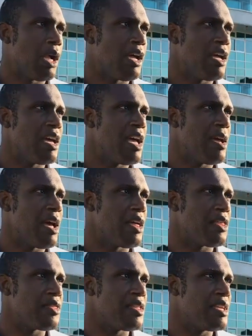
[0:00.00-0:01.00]
I
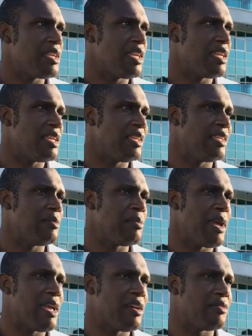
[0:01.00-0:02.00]
think he
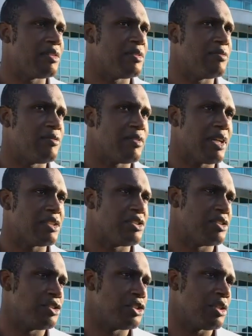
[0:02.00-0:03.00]
may have a
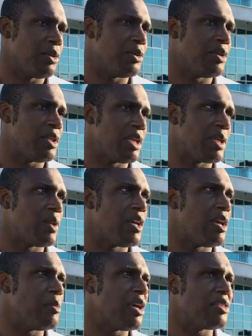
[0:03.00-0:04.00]
fractured shoulder. I think
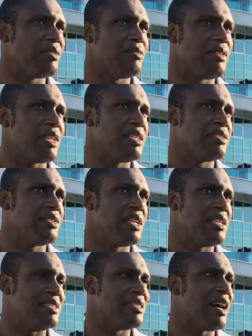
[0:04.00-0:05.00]
he
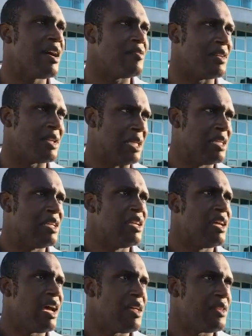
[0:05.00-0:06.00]
did it diving,
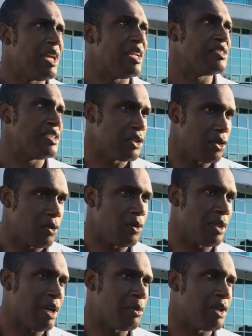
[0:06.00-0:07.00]
and then as he
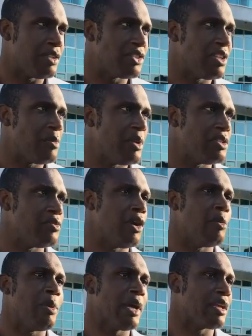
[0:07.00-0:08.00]
caught that one at slip, he's
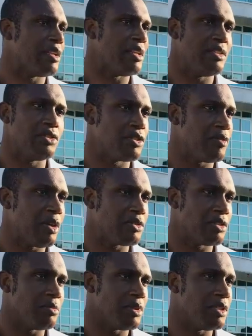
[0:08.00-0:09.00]
rolled back and he's just felt
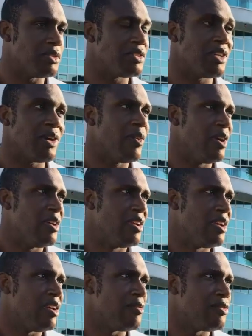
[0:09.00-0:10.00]
something. So
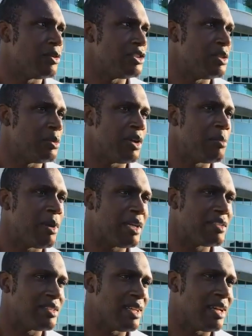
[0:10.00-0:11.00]
unfortunately, we're a
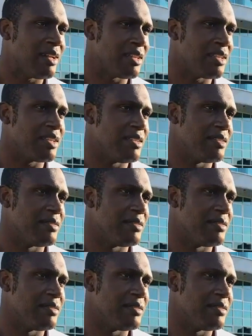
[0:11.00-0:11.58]
batter down, I think.